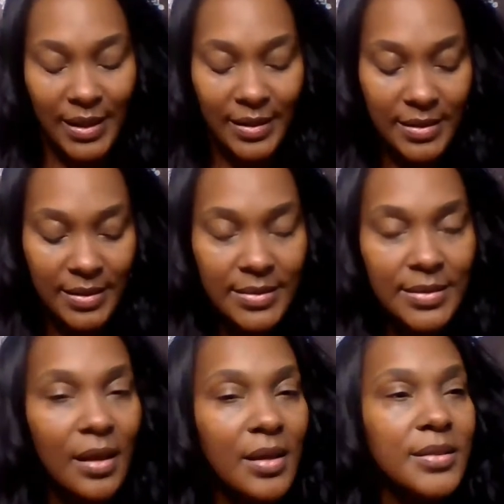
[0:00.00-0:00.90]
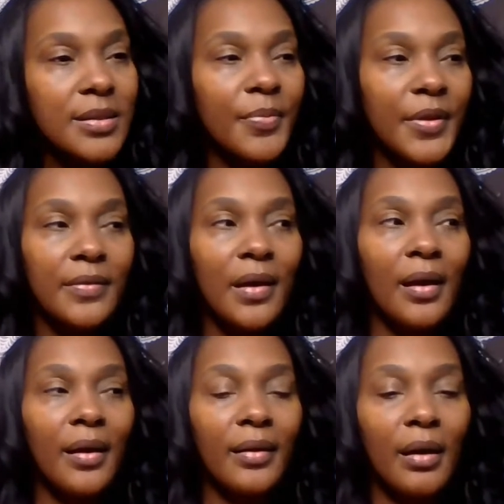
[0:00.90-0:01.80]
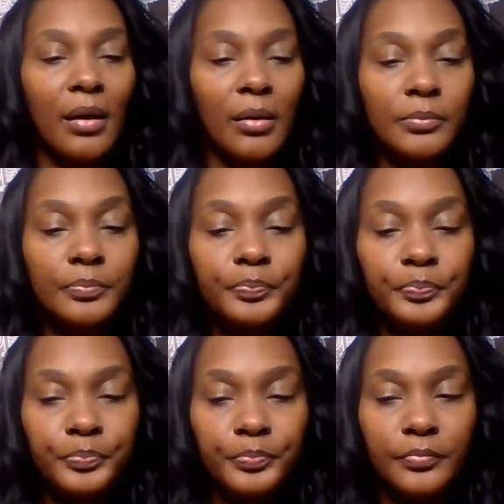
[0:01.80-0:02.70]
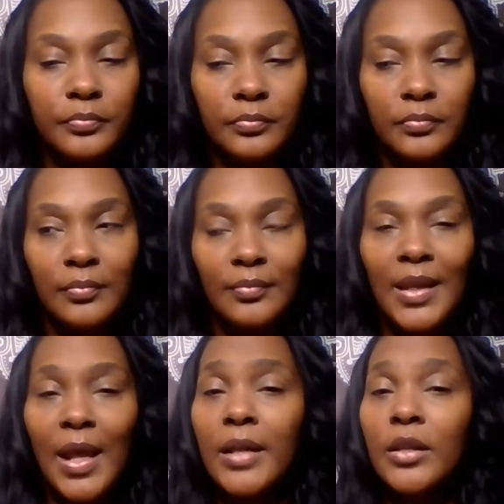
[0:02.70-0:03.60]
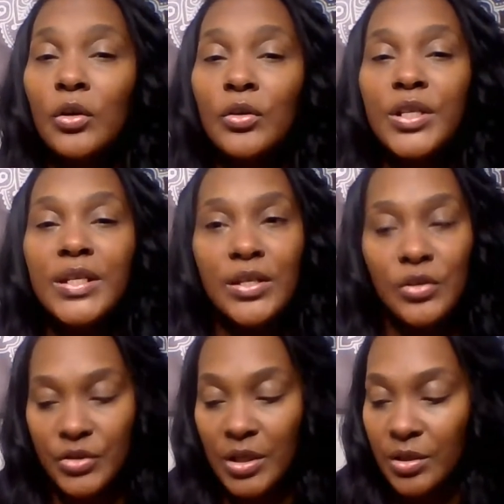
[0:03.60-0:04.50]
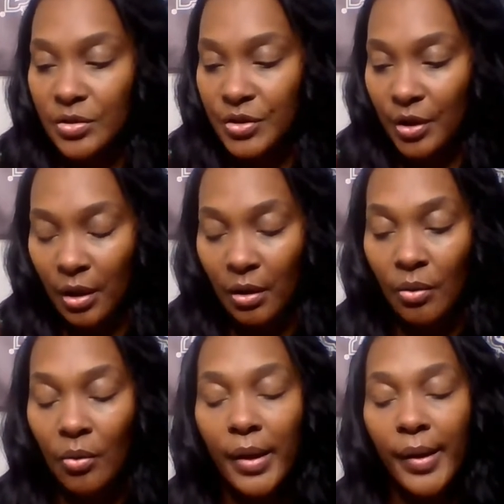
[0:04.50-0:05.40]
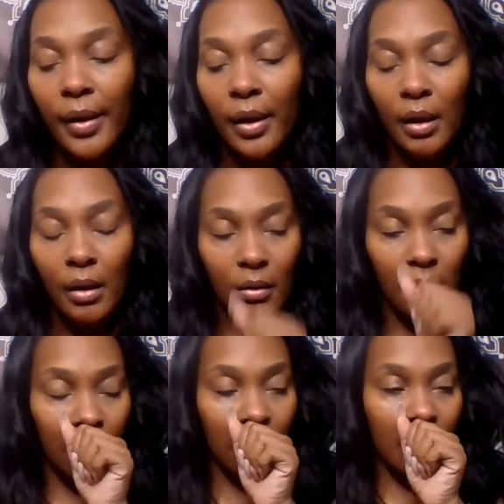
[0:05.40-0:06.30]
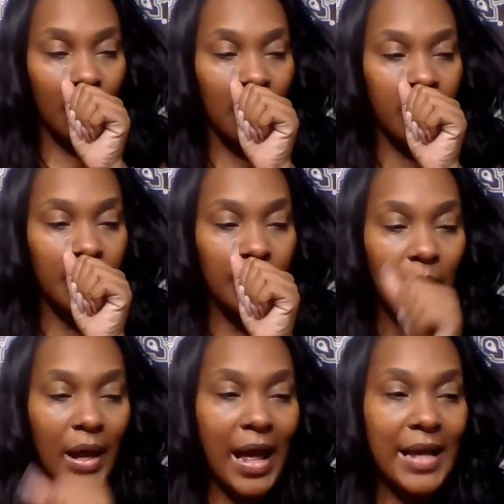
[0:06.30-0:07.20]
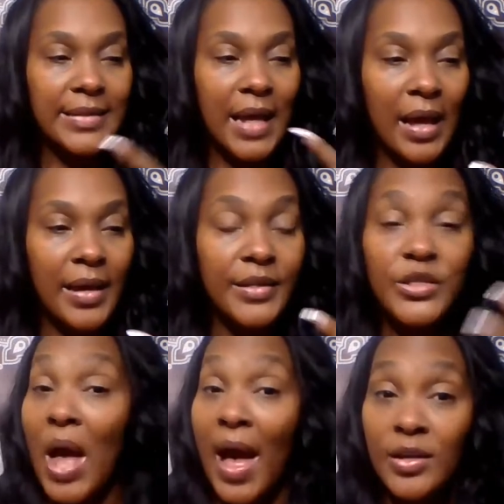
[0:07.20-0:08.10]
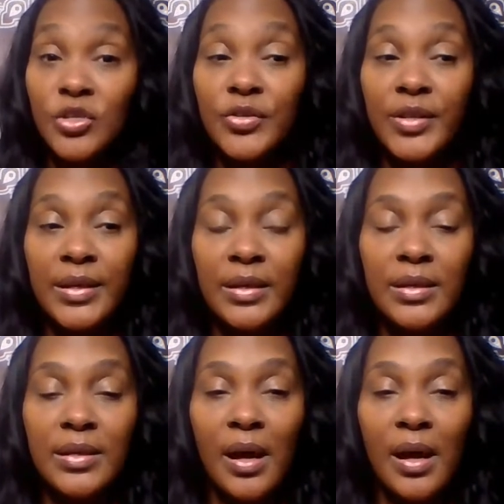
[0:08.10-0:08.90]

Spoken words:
It is something that I learned years and years ago, and it's actually